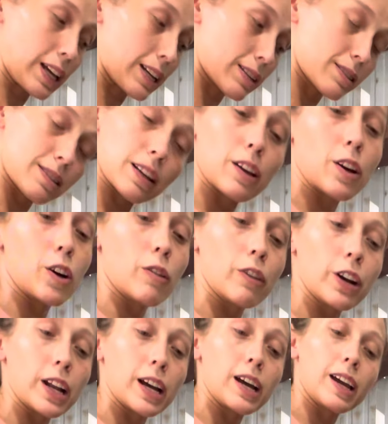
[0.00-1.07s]
it sit
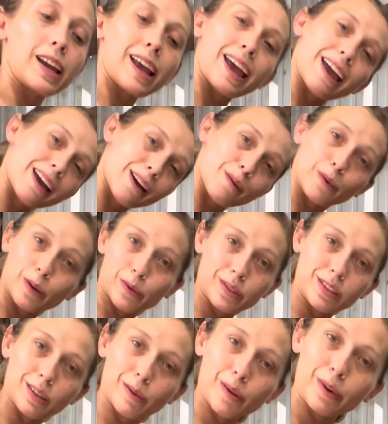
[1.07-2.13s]
overnight, and we will
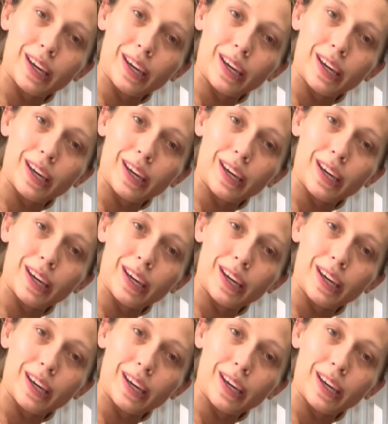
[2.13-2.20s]
see what we